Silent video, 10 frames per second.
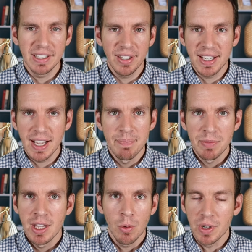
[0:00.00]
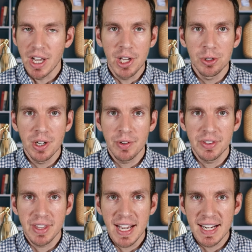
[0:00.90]
in like 100
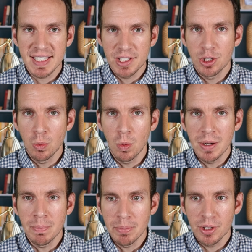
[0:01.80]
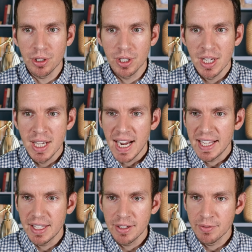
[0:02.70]
different things into one bill
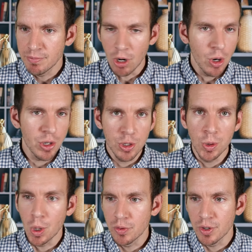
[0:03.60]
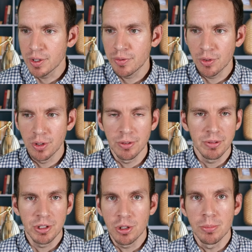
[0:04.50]
and then argue over it
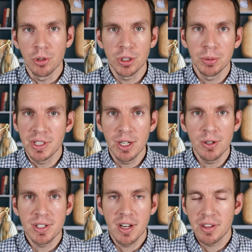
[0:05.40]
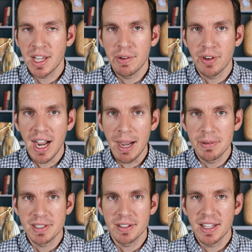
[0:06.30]
for, you know, multiple years and nothing ever
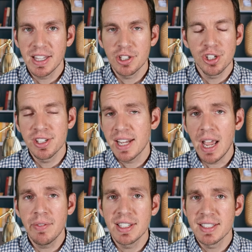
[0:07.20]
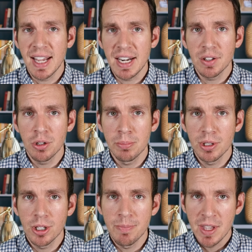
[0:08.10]
happens. I think they should just have a standalone
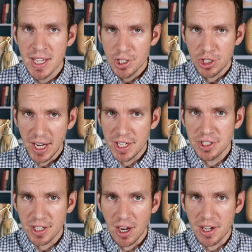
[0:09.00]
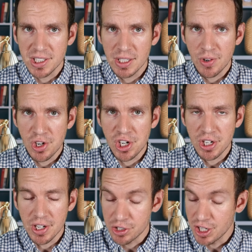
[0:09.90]
bill, change the cost of living
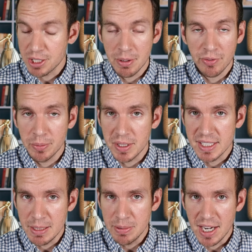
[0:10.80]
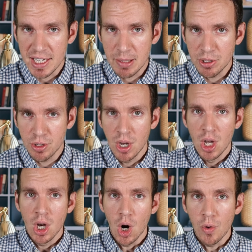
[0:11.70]
adjustment from the CPIW
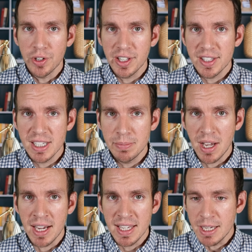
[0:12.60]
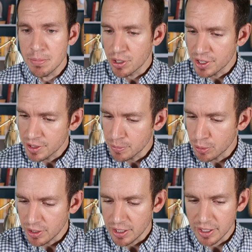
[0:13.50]
over to the CPIE, put it
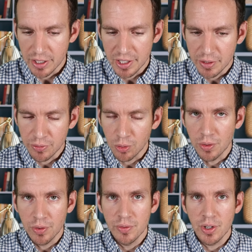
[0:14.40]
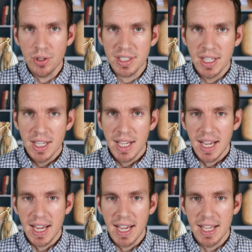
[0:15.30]
on the floor for a vote,
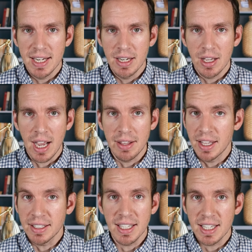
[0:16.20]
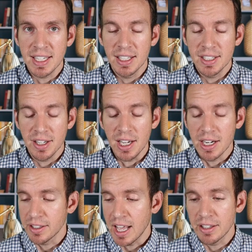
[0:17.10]
and I think they can get it
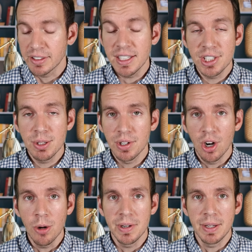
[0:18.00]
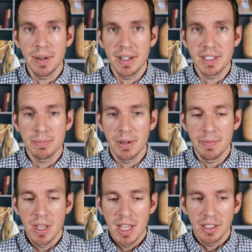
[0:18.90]
done. At least you would hope anyways.
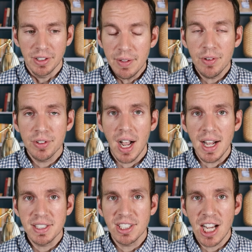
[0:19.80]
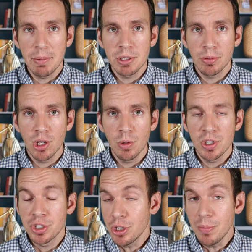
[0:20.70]
But leave your thoughts and comments below.
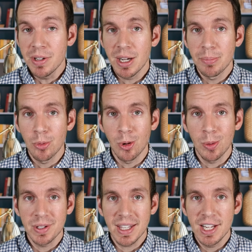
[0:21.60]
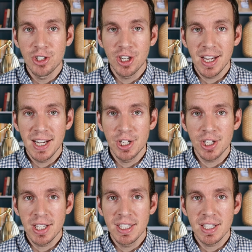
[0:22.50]
Would you be on board with a
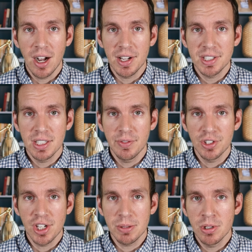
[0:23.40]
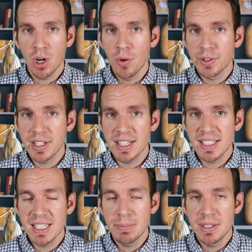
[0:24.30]
change in the cost of living adjustment over to the
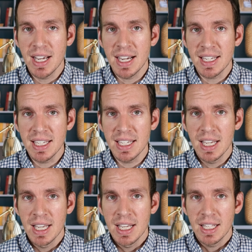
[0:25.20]
CPIE?